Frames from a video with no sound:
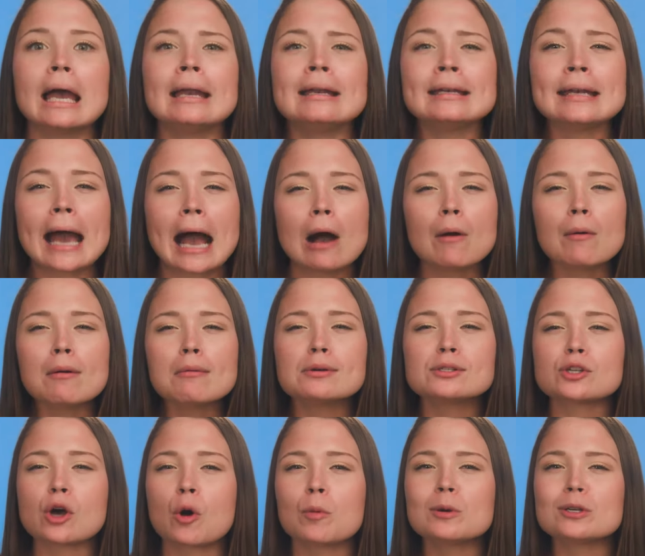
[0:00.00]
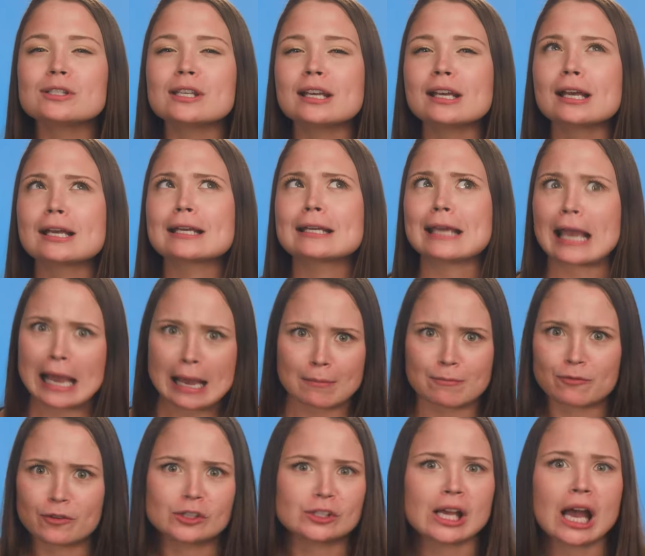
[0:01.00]
And now it was almost like a
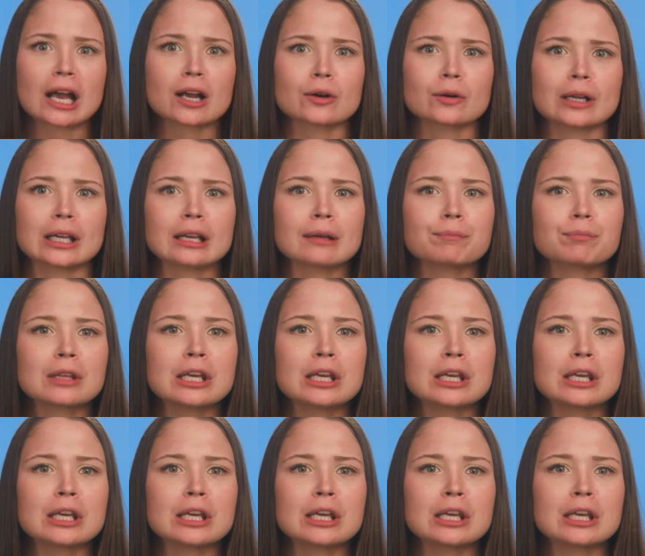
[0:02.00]
game for Zachary.